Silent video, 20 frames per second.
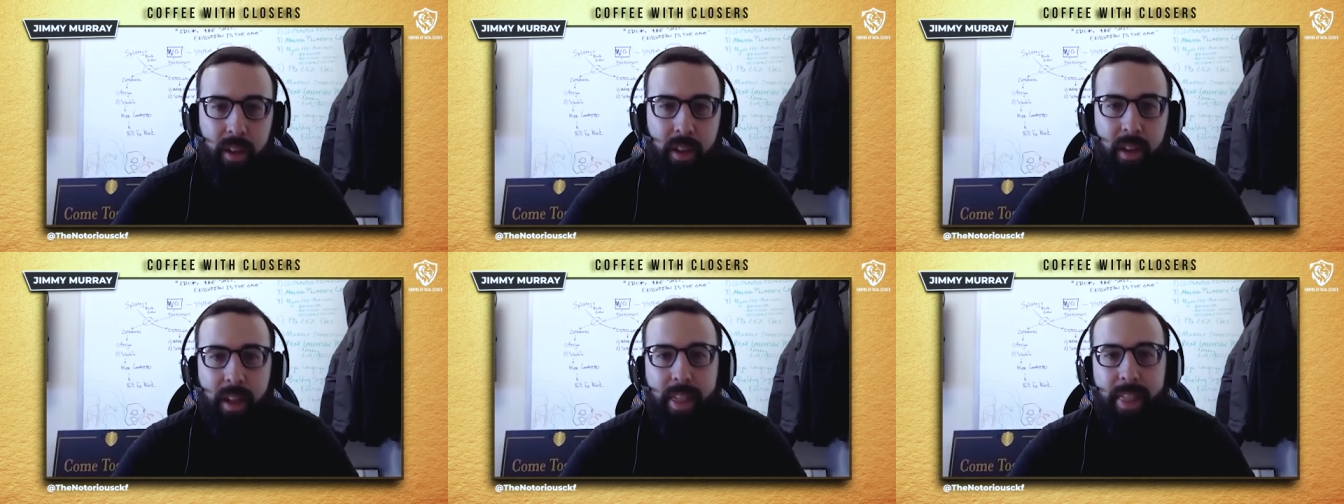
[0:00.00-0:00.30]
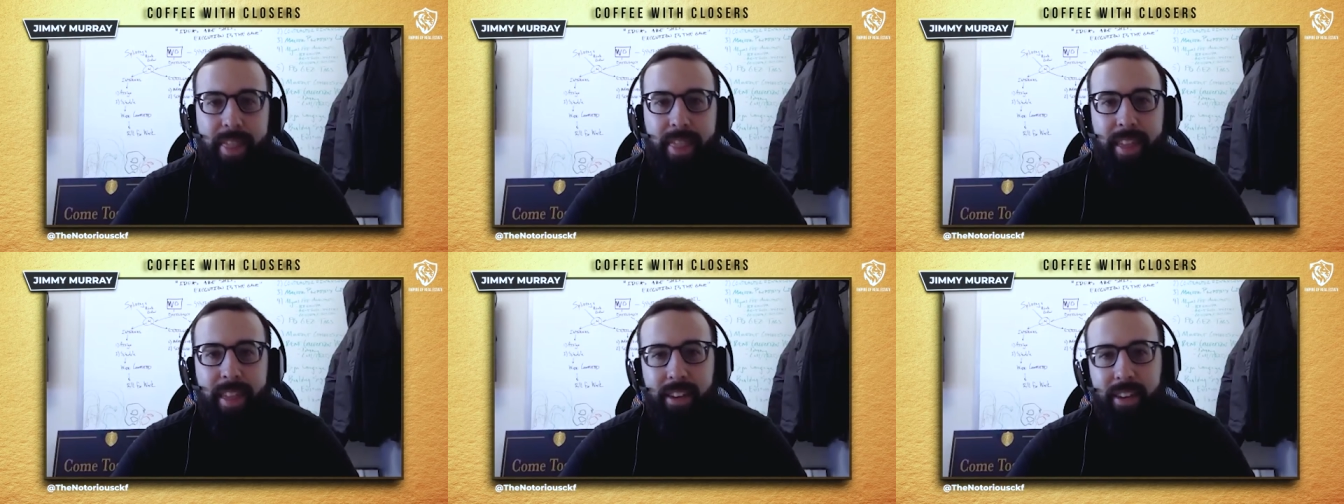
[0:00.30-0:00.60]

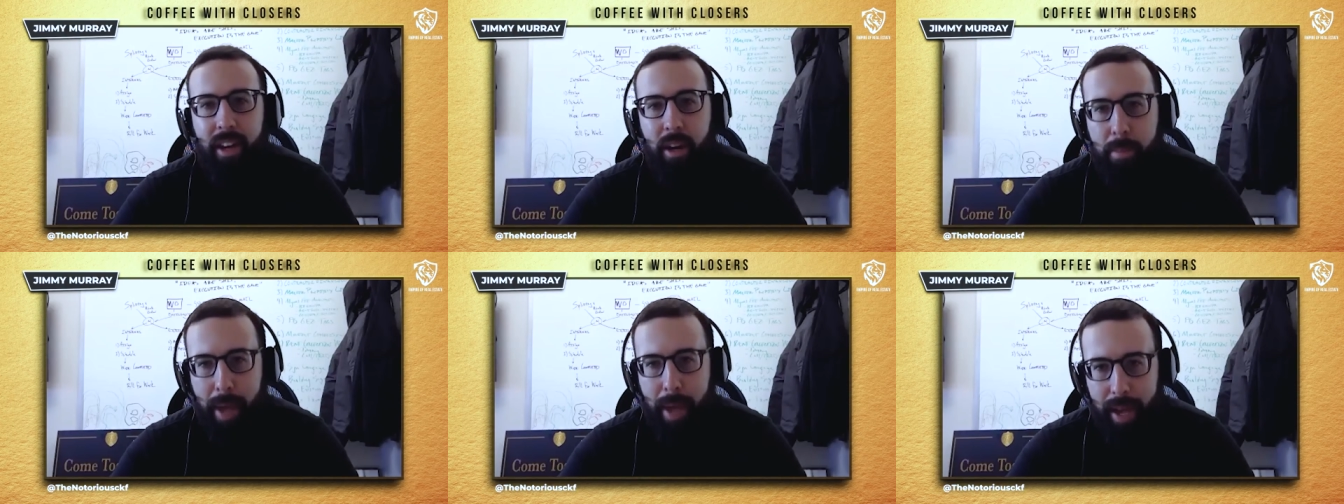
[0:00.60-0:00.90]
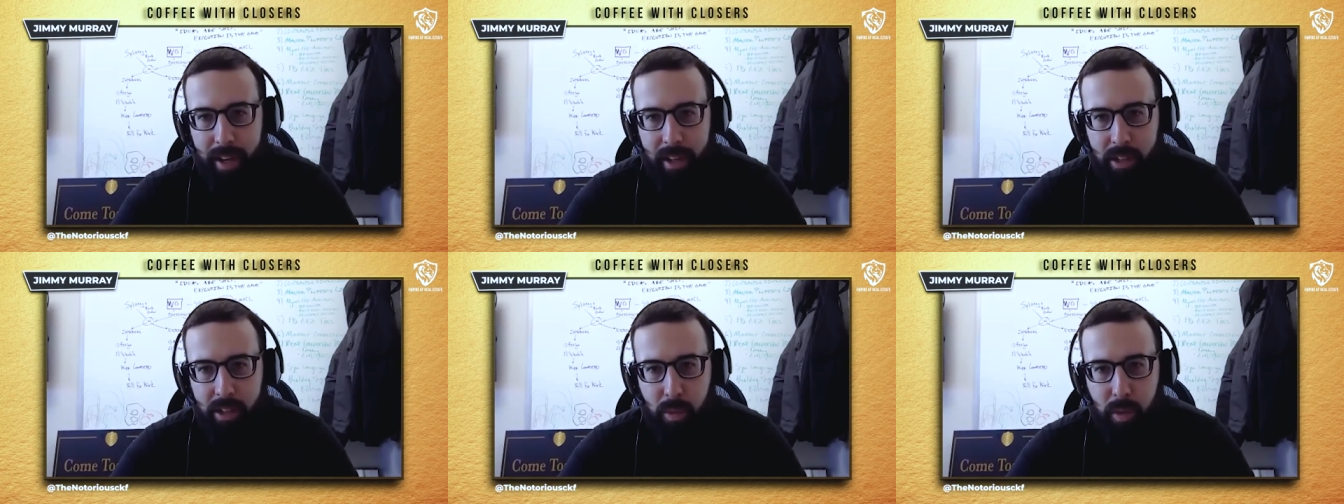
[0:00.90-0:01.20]
then you get it
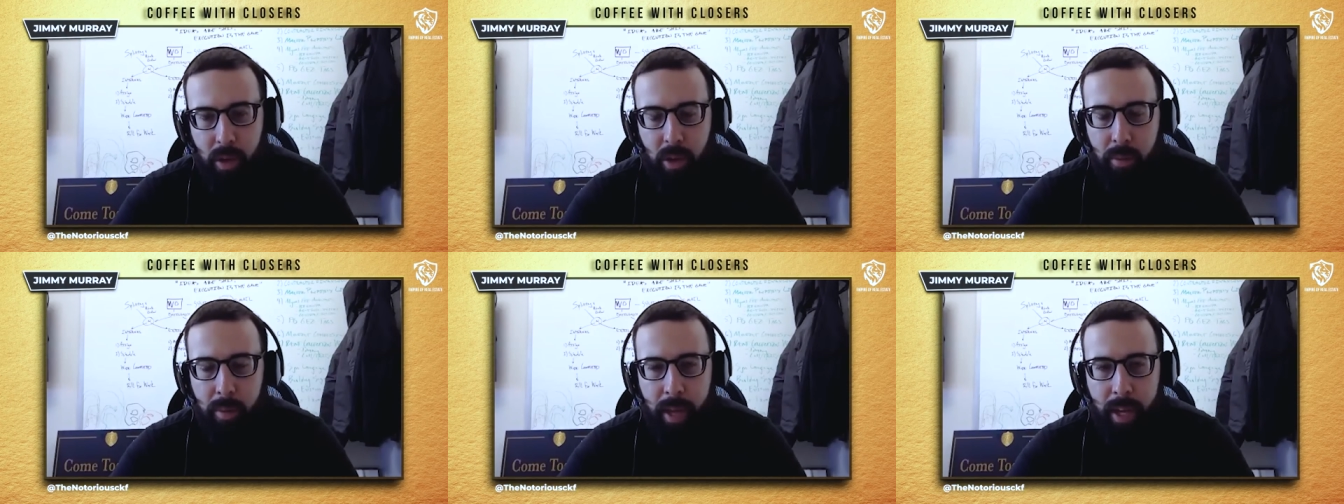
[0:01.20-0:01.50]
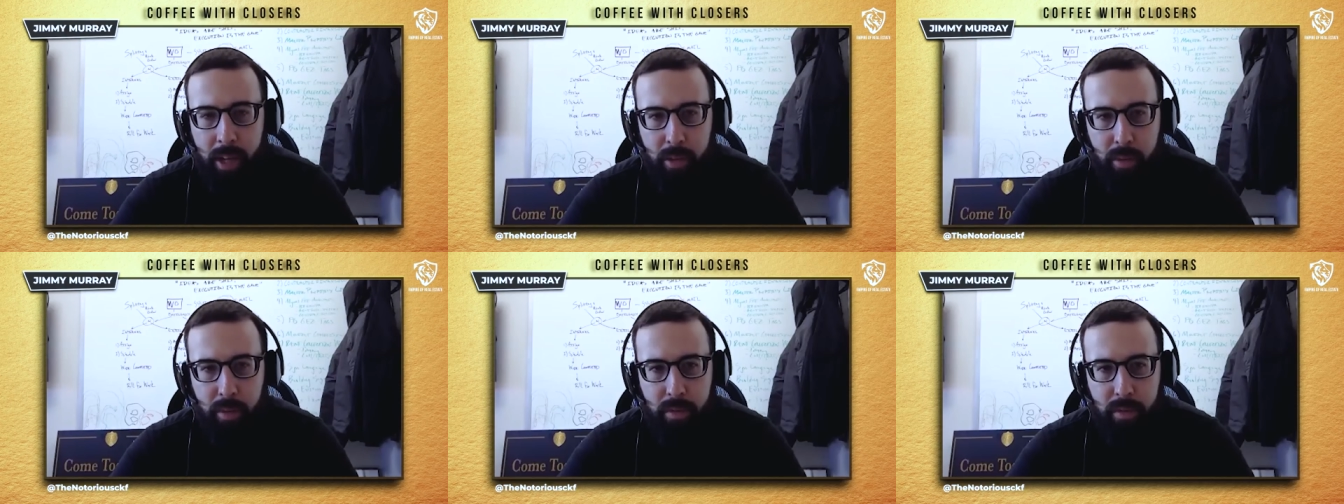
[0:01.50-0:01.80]
back into what your
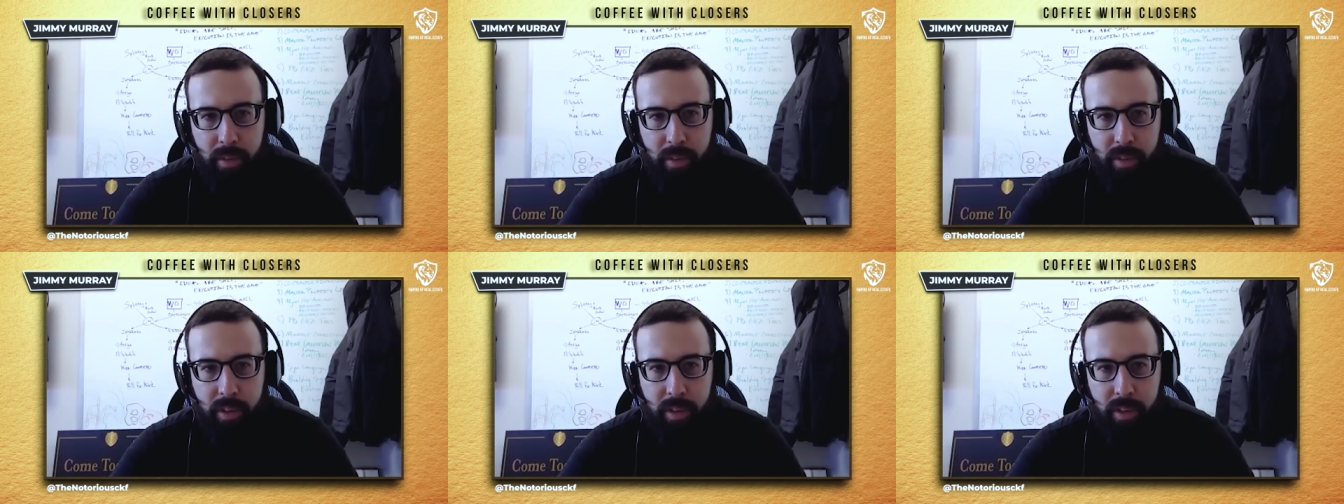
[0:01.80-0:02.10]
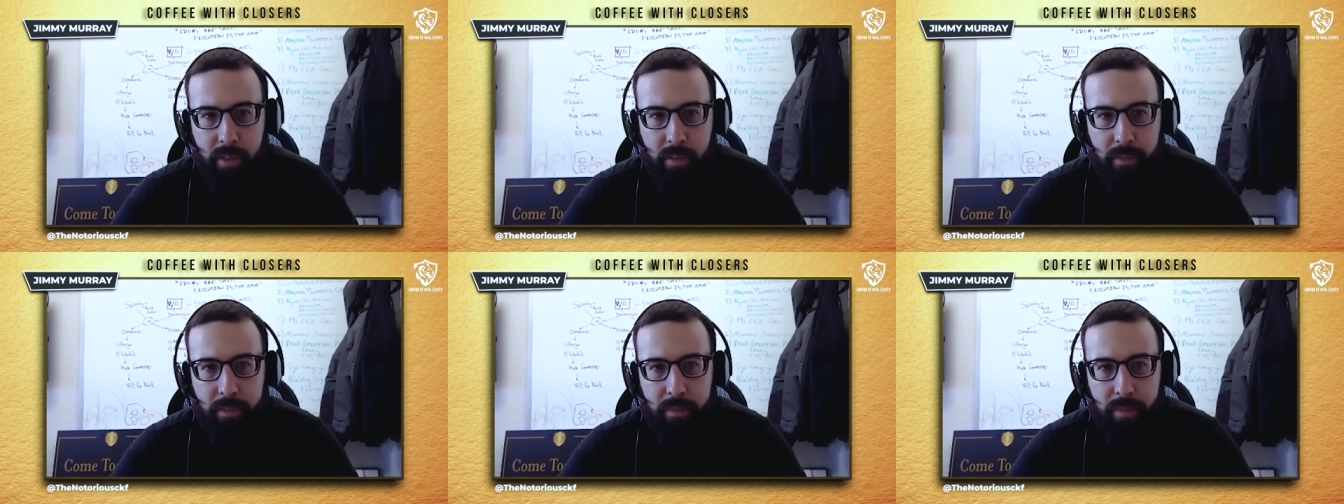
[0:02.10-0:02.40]
management fees
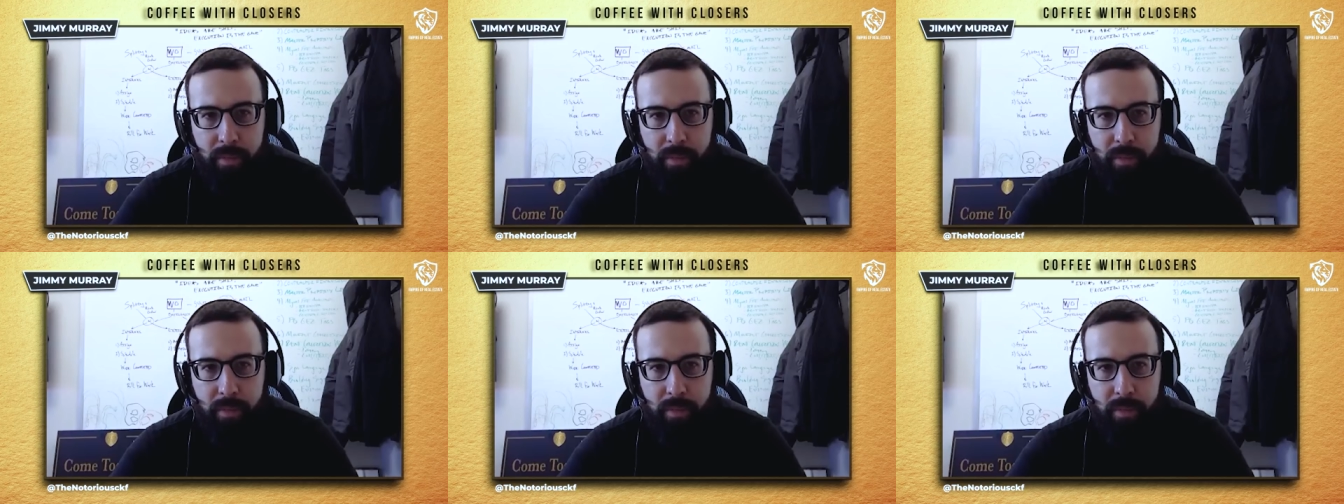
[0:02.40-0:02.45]
are.